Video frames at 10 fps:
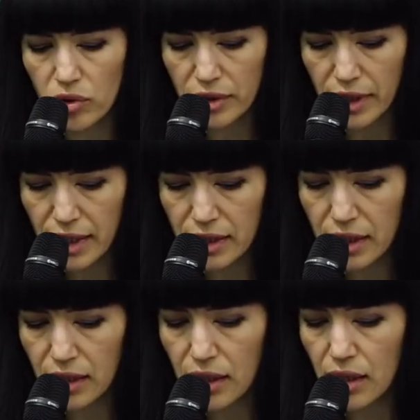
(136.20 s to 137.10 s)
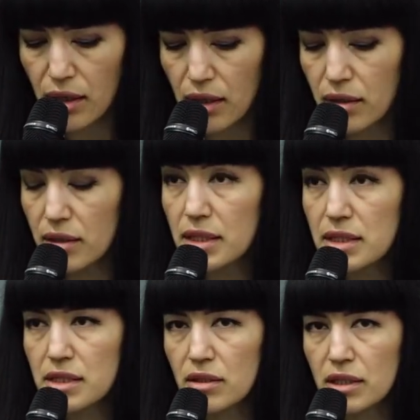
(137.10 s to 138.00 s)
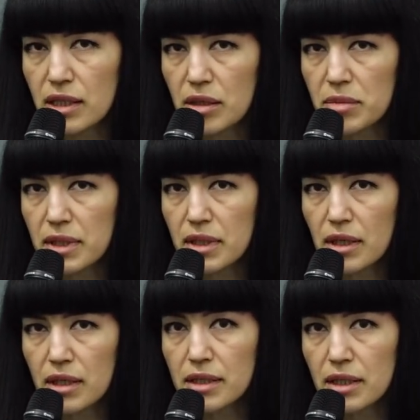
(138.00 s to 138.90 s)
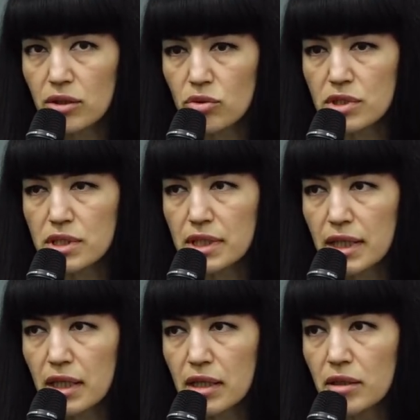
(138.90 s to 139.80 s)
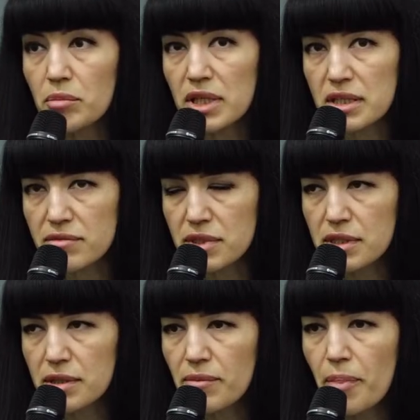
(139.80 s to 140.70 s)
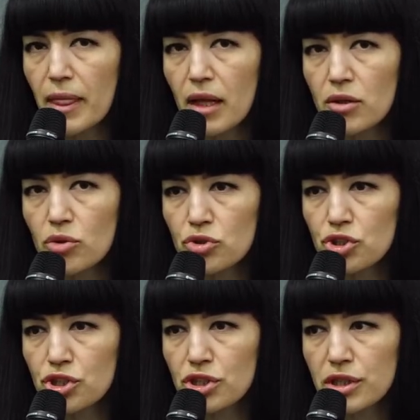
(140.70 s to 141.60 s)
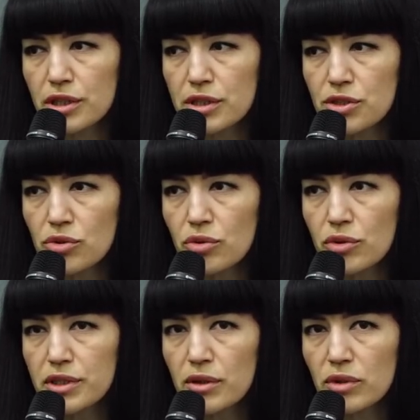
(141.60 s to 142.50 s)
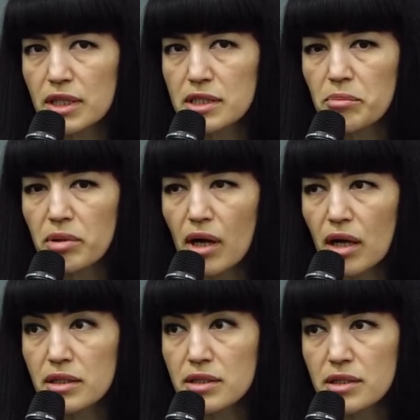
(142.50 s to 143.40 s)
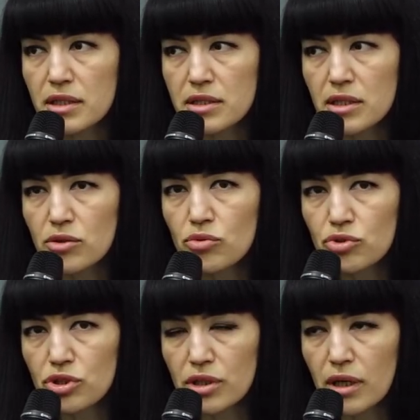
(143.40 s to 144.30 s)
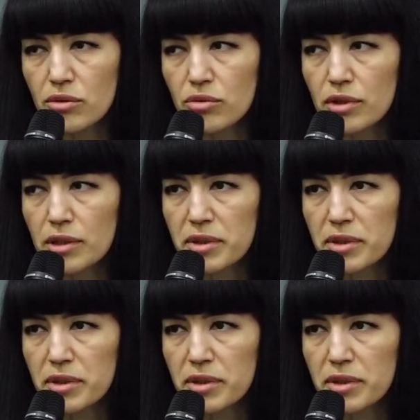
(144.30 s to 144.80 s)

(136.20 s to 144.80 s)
perished, of POWs, and of those who are missing. So today, well,